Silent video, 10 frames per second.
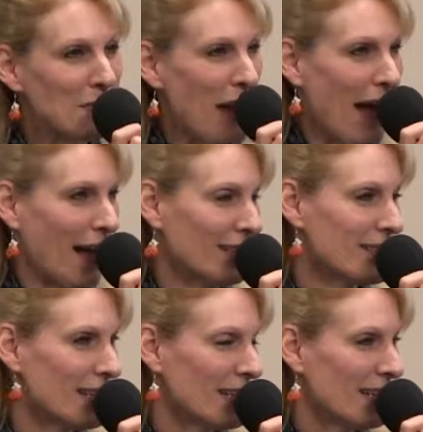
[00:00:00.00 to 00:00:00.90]

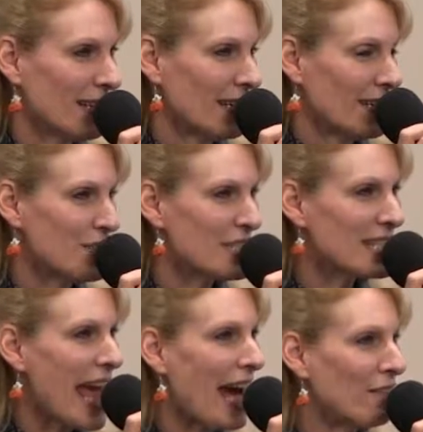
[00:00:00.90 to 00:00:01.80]
about
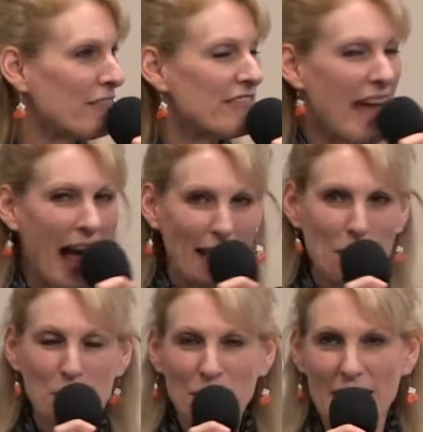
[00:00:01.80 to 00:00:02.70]
just how
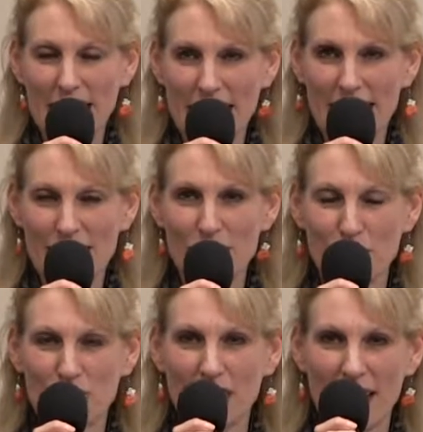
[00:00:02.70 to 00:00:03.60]
valuable it is
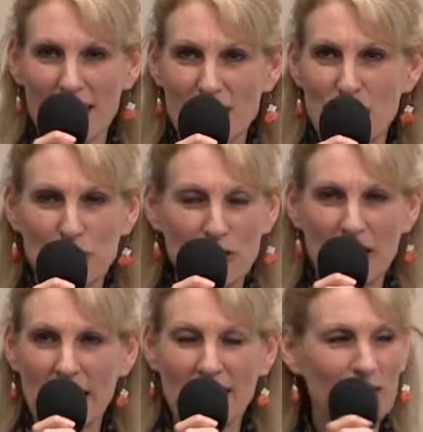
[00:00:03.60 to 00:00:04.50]
for us to
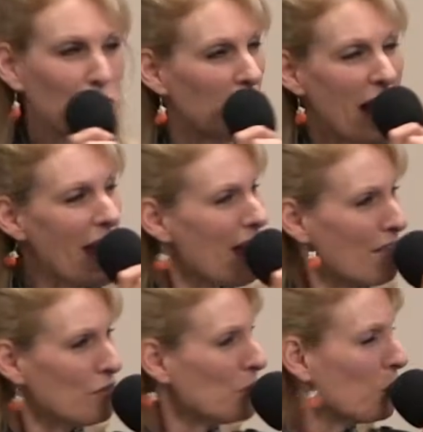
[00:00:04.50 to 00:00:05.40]
forgive
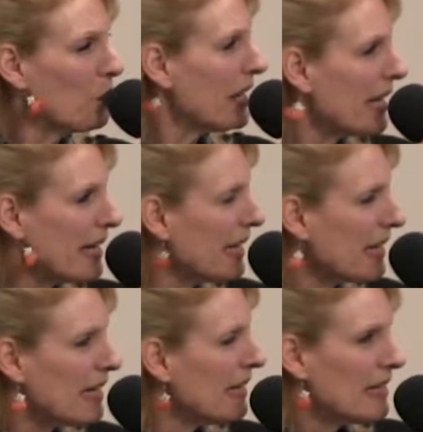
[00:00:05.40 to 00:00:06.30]
whatever
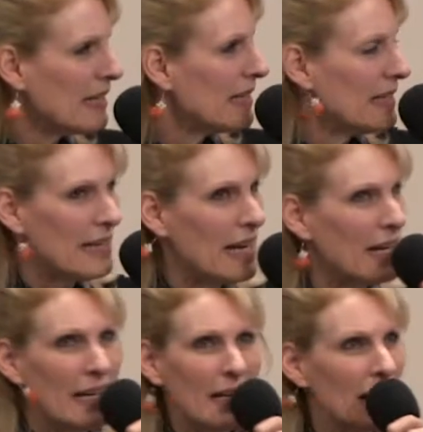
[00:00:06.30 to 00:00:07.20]
we
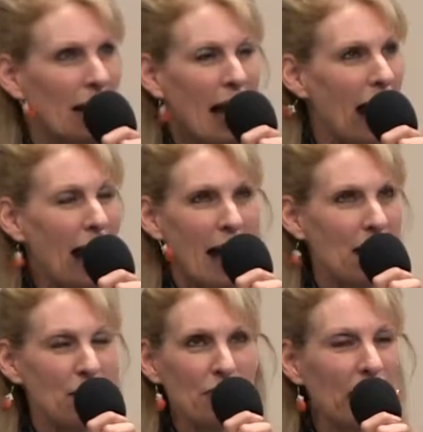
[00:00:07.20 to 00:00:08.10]

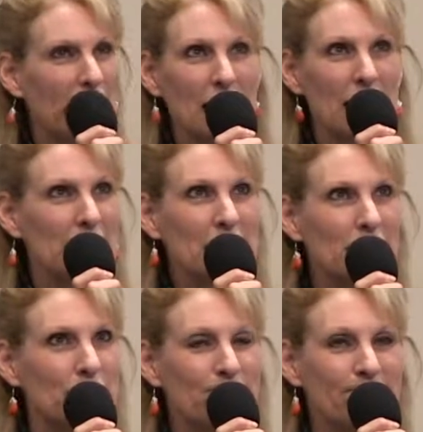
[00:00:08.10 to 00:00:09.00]
have
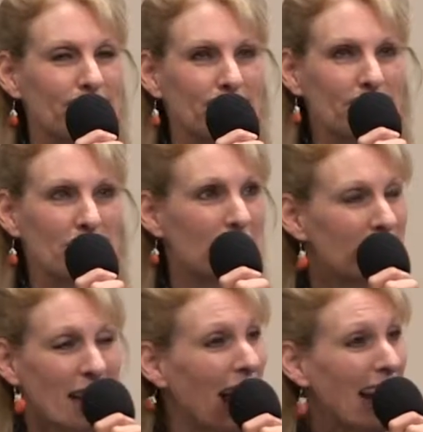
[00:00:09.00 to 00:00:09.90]

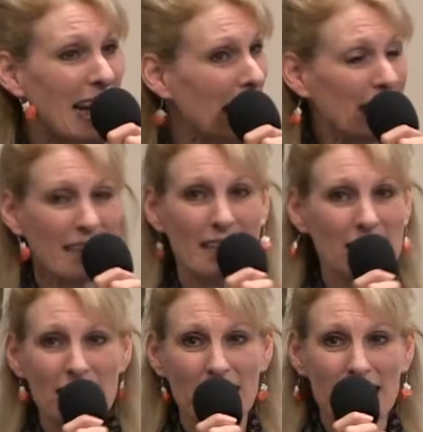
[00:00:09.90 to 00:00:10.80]
decided
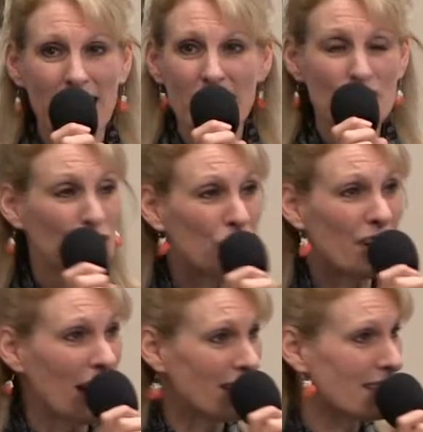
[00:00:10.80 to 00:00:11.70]
that has
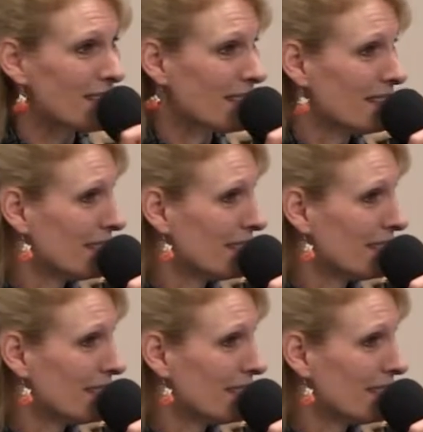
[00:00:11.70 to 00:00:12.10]
hurt us.